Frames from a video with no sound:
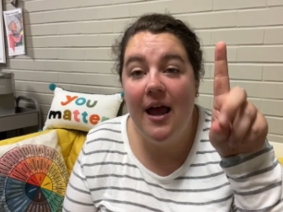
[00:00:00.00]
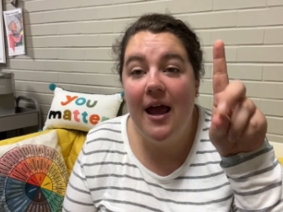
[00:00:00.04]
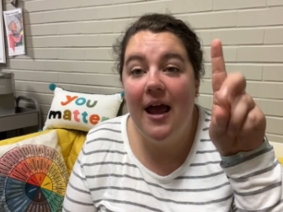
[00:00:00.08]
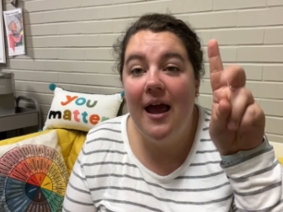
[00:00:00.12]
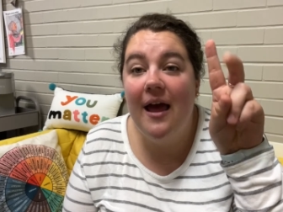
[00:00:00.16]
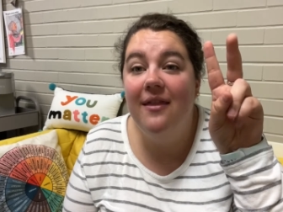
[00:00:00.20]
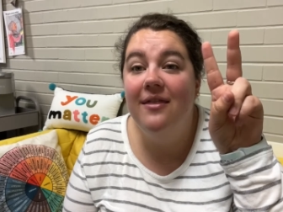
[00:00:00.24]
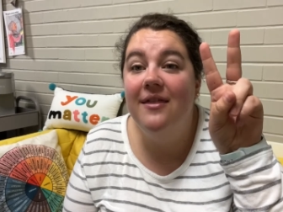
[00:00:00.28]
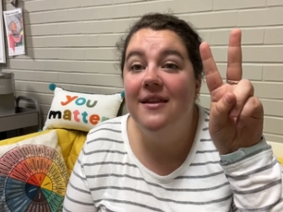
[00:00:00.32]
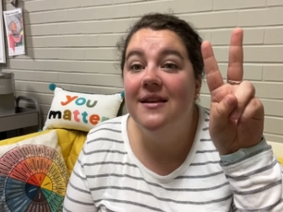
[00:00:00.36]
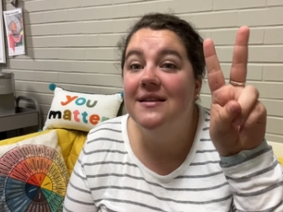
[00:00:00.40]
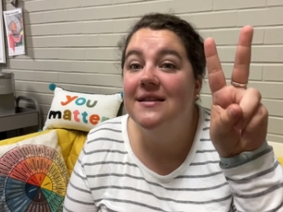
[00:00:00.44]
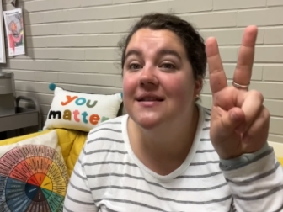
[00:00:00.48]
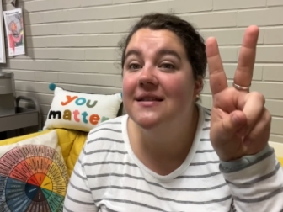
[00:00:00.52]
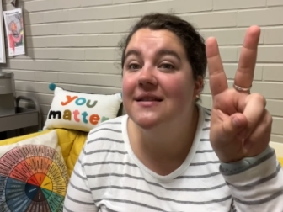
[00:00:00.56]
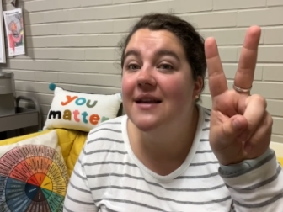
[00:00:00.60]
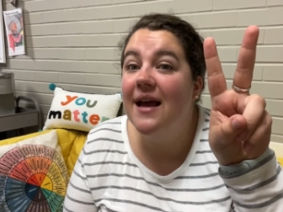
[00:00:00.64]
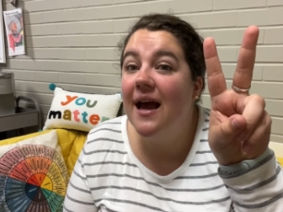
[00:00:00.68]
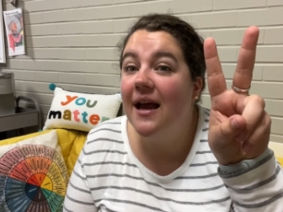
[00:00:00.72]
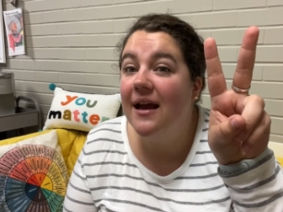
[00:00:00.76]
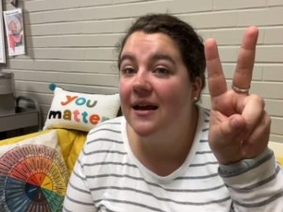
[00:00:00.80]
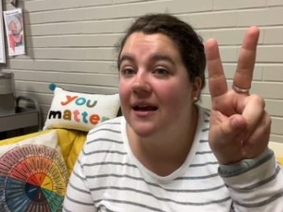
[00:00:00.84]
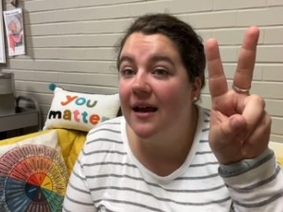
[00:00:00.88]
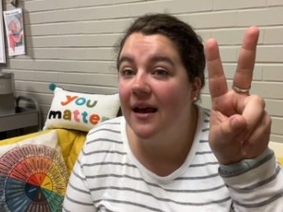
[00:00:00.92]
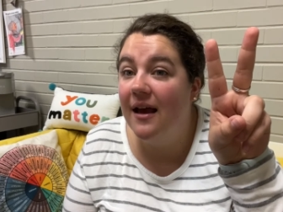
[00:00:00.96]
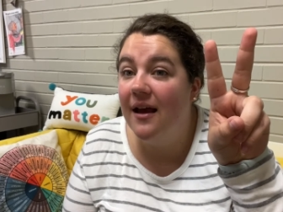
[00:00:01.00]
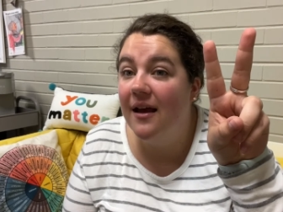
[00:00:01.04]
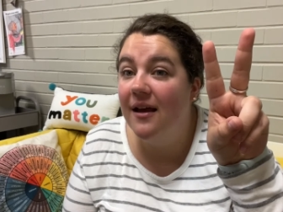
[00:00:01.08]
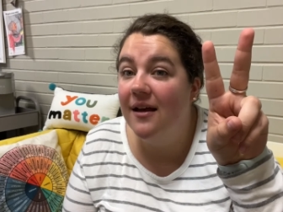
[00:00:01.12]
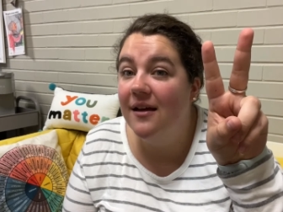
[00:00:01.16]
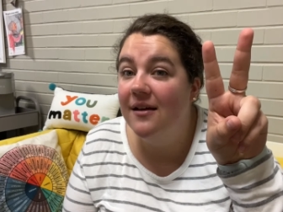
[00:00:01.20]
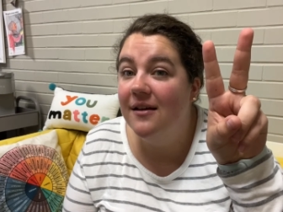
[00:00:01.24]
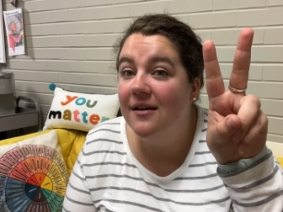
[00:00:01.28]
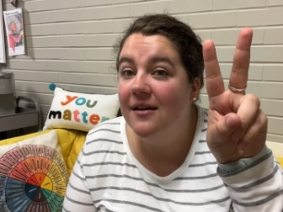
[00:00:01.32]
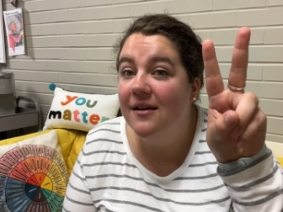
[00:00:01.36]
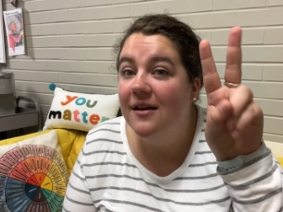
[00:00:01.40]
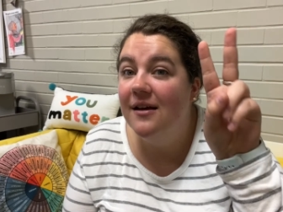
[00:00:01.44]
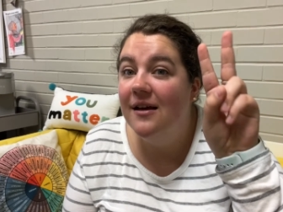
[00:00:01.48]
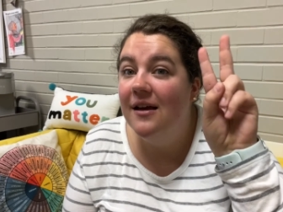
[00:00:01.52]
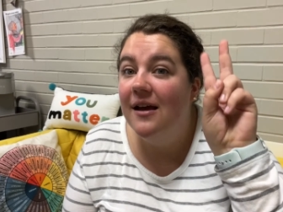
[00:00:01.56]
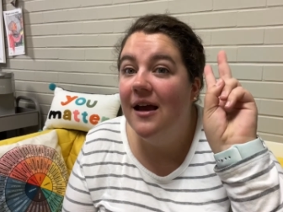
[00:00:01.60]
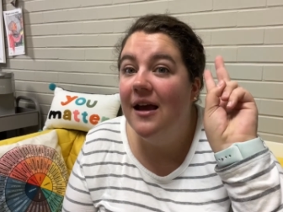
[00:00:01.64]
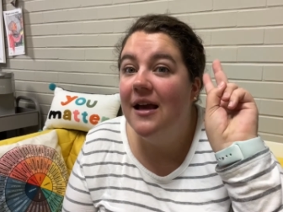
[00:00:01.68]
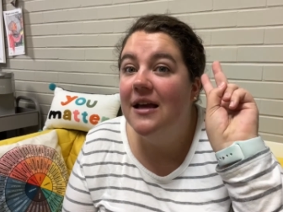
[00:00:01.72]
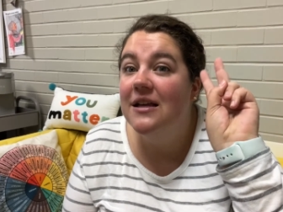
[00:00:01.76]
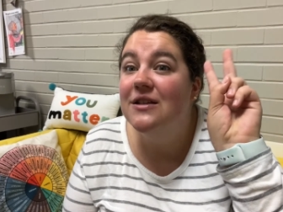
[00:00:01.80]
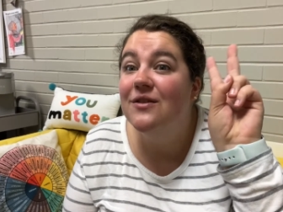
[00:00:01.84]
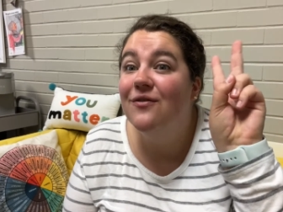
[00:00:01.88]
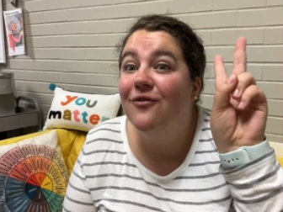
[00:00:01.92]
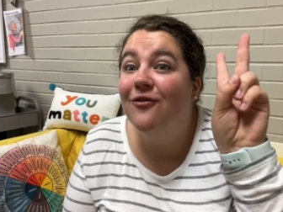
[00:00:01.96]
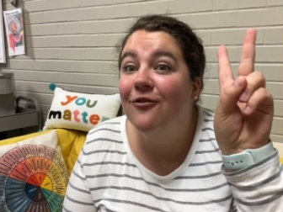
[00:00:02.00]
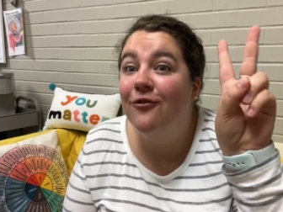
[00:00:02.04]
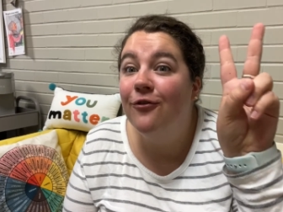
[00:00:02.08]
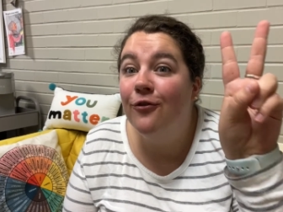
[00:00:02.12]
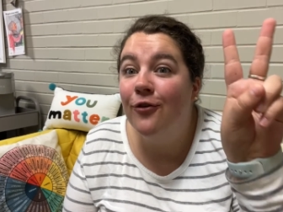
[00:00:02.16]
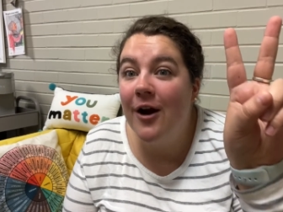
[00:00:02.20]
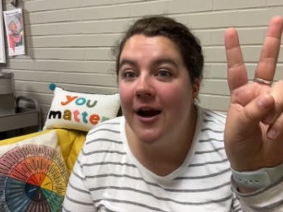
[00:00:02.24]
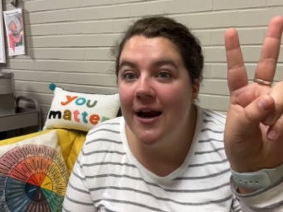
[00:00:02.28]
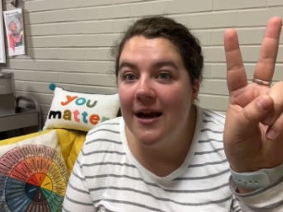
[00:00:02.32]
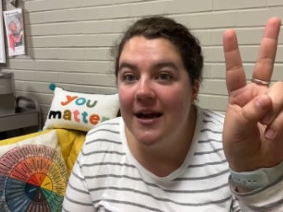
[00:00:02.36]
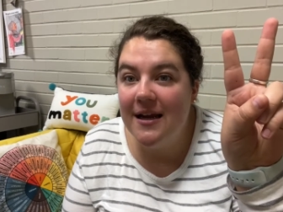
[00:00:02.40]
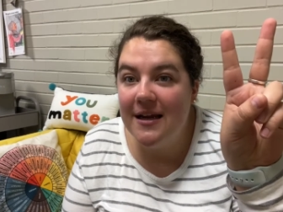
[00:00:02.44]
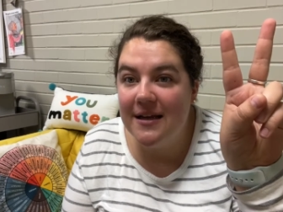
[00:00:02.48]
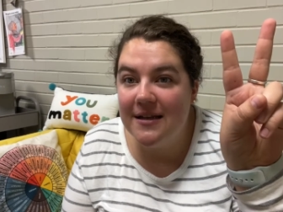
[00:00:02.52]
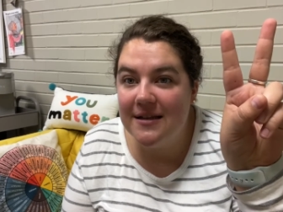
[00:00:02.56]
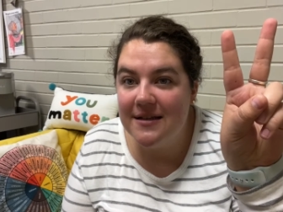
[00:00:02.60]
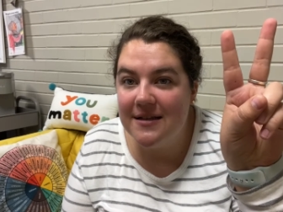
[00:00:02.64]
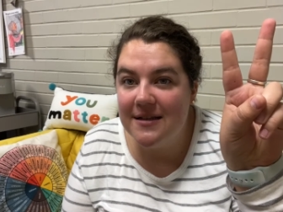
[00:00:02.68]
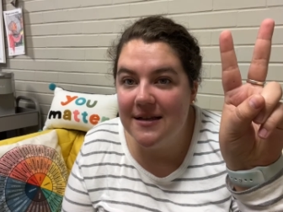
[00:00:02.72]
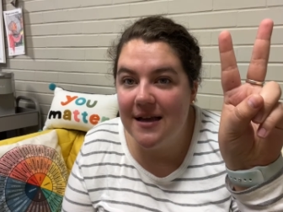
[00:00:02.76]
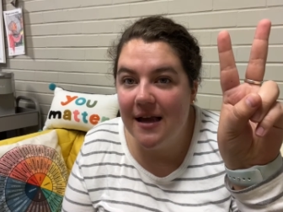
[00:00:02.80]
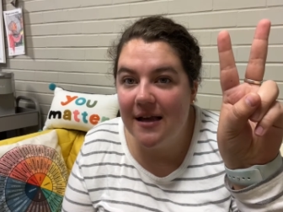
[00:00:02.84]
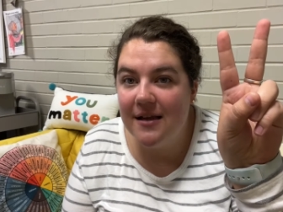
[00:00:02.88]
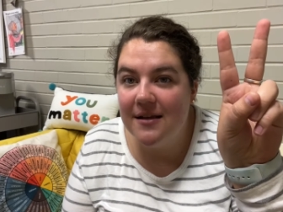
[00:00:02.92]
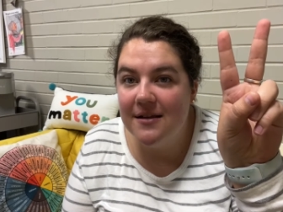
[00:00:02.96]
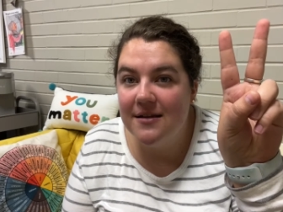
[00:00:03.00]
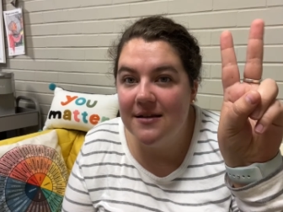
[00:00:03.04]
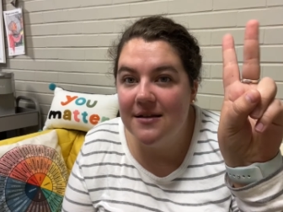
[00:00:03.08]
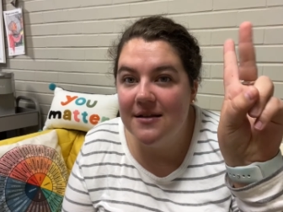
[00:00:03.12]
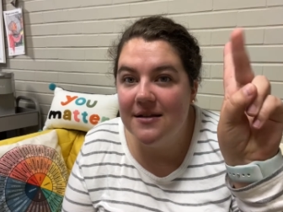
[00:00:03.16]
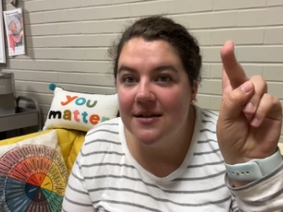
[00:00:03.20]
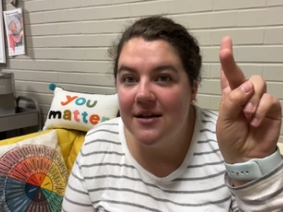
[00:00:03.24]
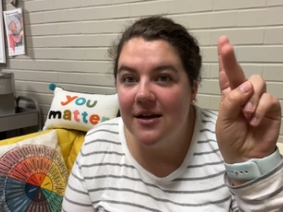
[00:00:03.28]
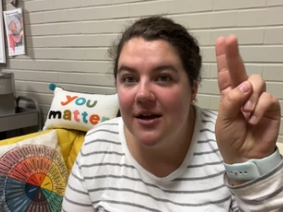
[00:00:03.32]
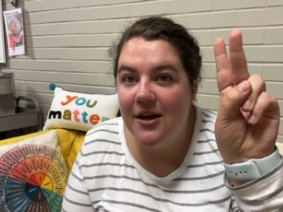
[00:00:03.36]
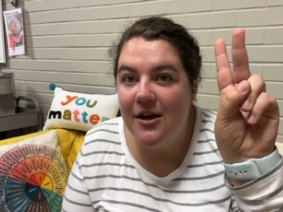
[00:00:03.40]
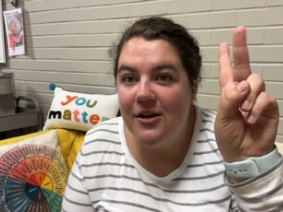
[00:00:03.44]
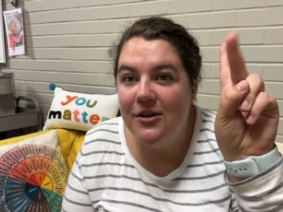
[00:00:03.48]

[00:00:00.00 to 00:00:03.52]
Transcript: And the second is frankincense.